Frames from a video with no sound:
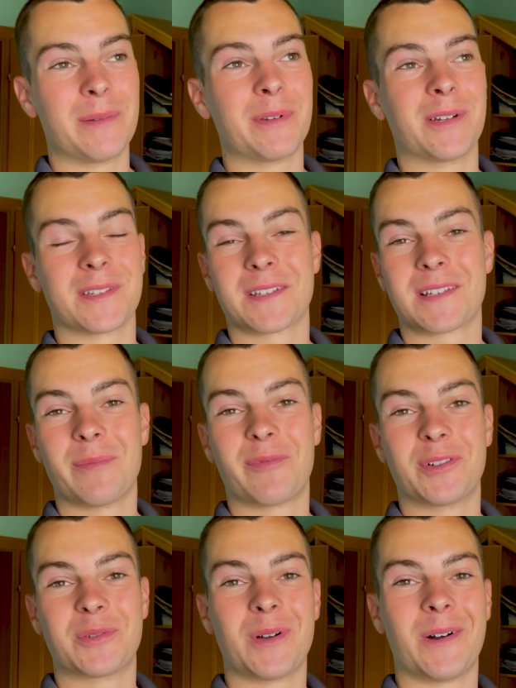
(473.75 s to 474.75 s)
because I slept for
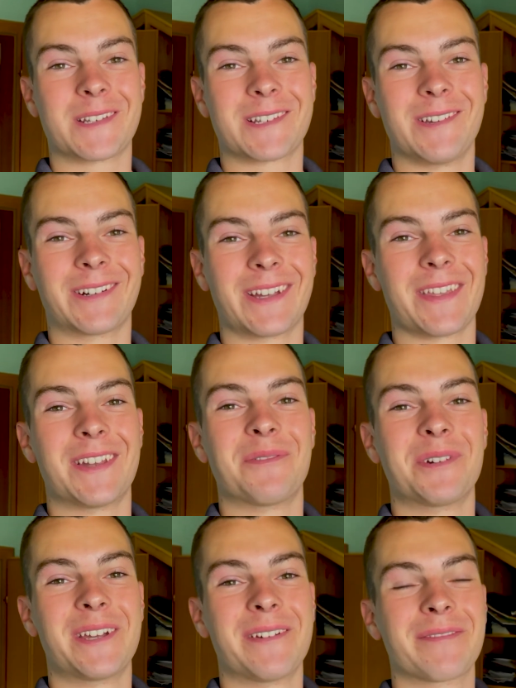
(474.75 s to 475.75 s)
2 hours longer than I
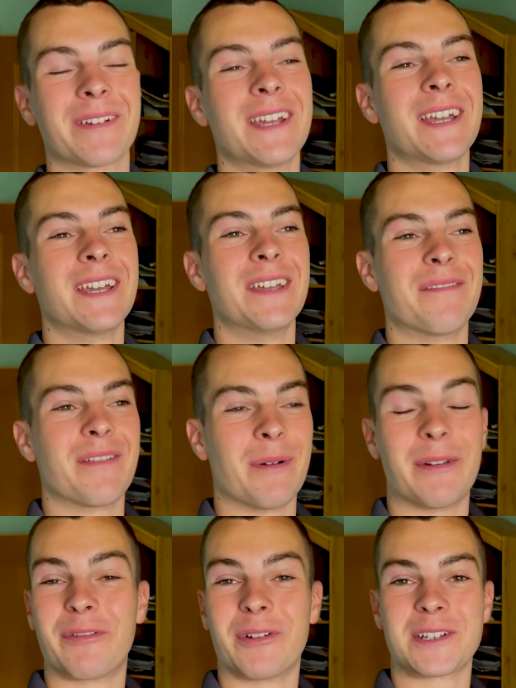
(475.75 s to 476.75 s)
would have if I
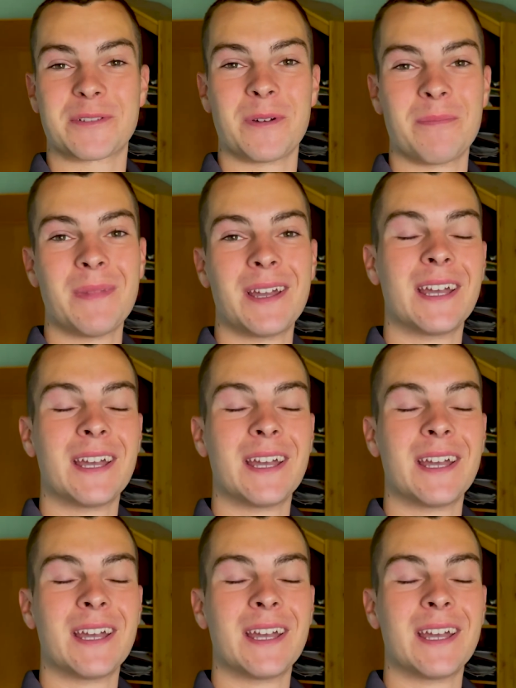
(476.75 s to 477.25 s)
went for a swim.